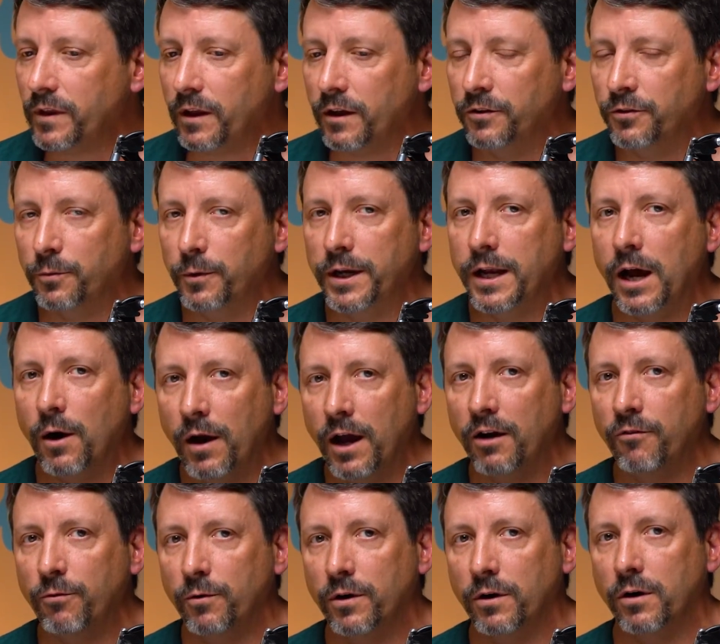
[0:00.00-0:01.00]
So we now
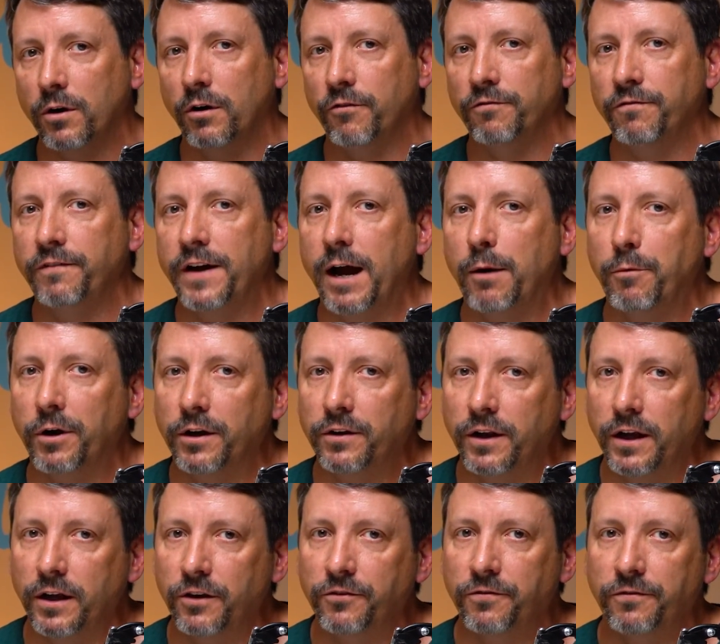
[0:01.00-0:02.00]
have what are called Fabric
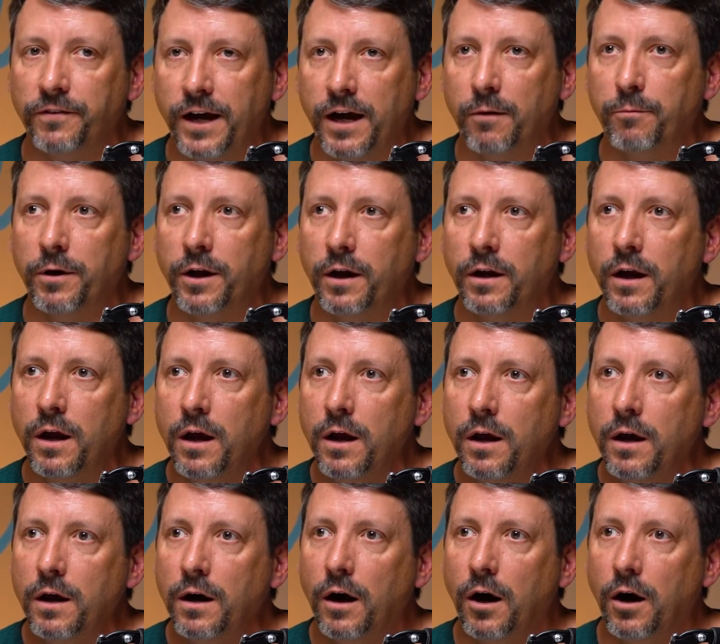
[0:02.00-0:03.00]
Days. Fabric
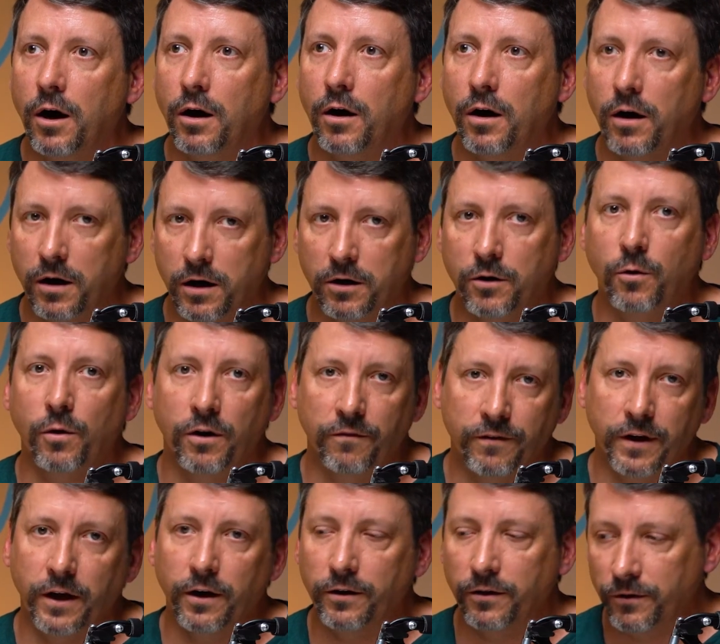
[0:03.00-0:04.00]
are our core
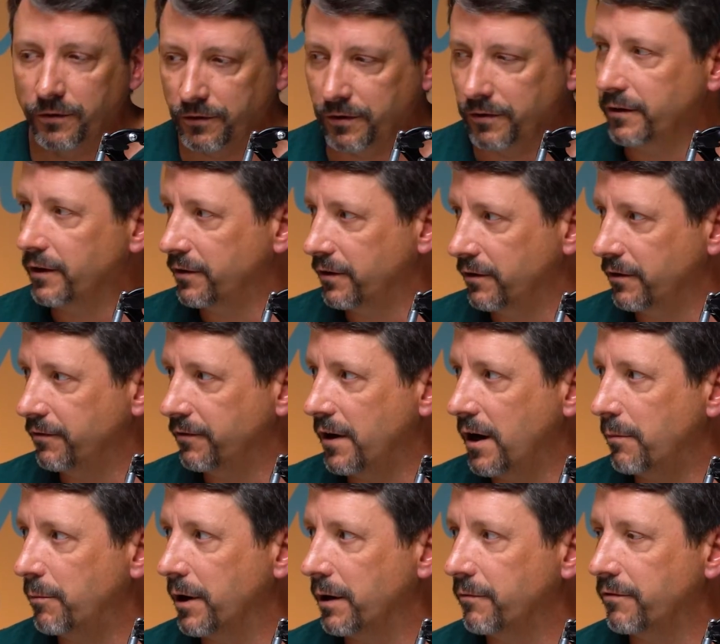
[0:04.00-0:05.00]
values. So this is the
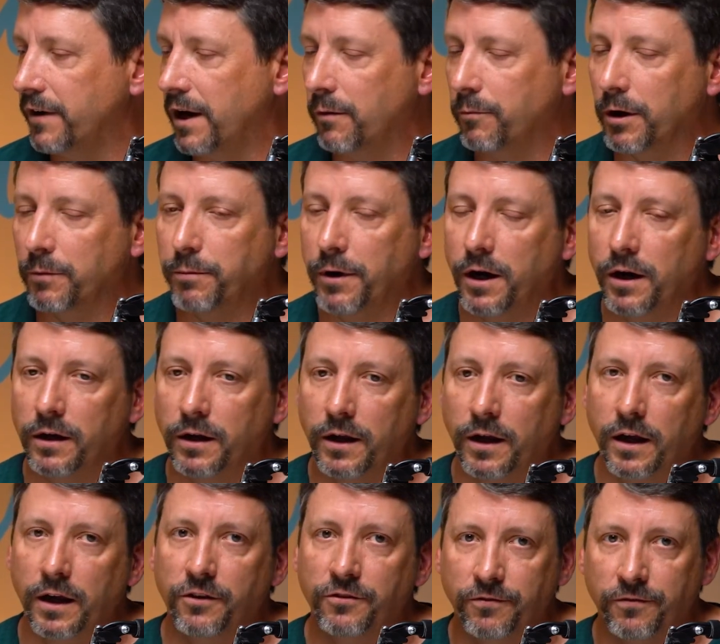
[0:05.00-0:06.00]
Fabric
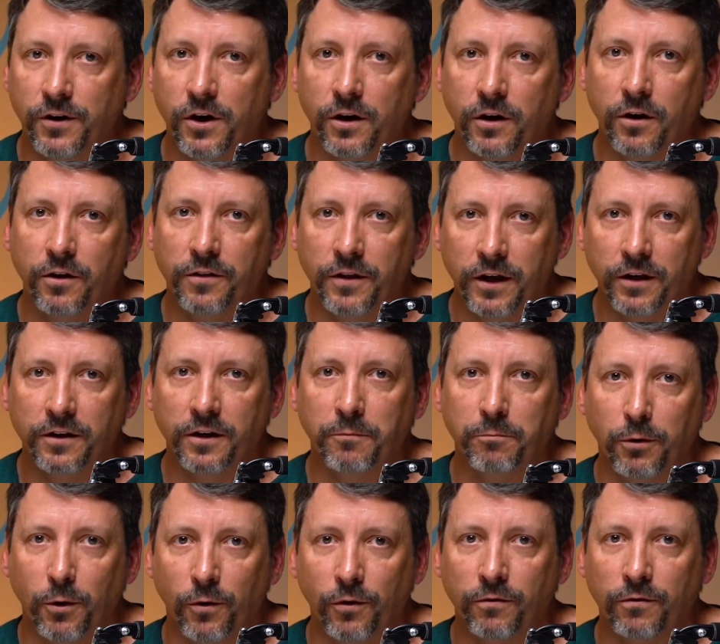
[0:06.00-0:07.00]
podcast: fun, authentic,
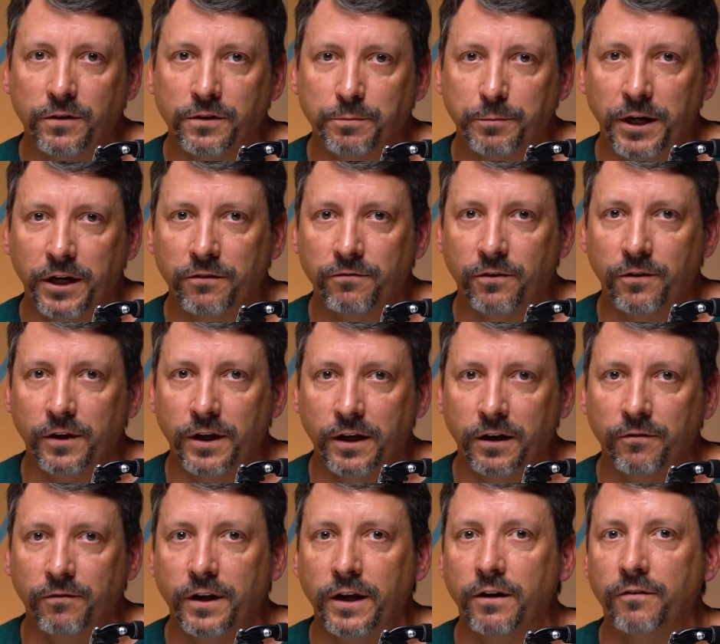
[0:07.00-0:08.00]
bold, respectful,
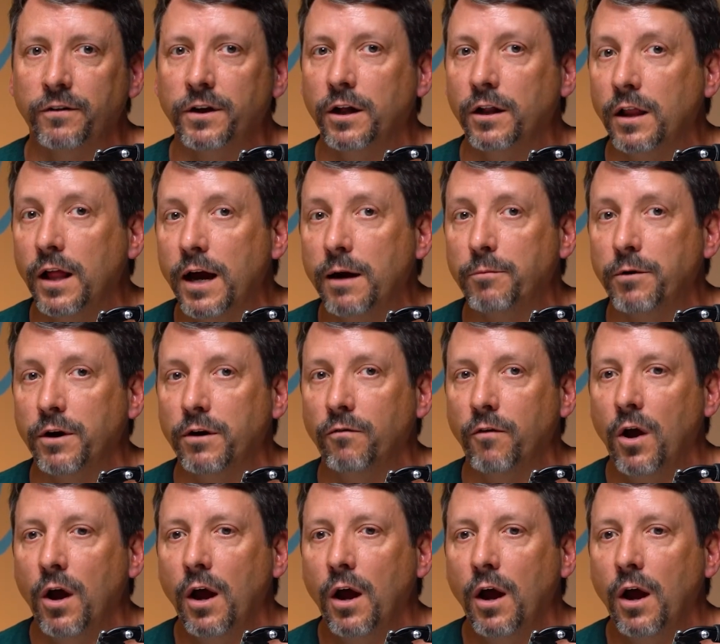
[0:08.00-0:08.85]
innovative, and collaborative.